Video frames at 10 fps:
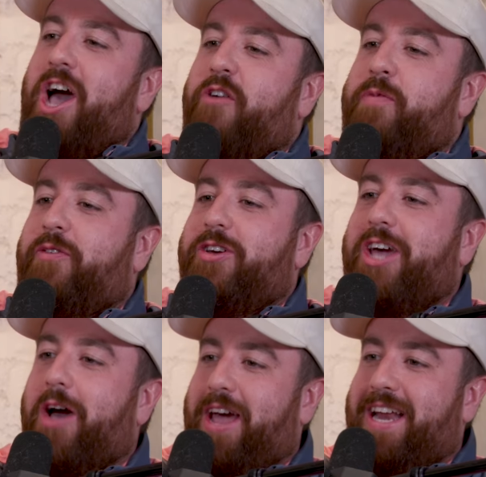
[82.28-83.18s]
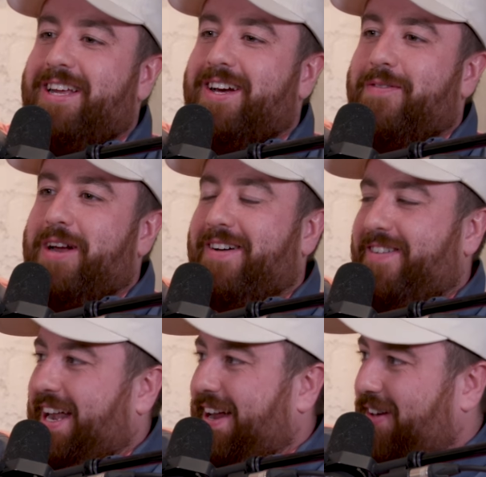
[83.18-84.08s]
off before you go in.
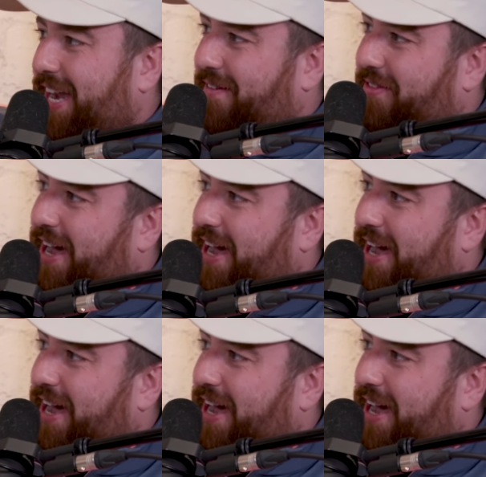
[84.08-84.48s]
We'll have that.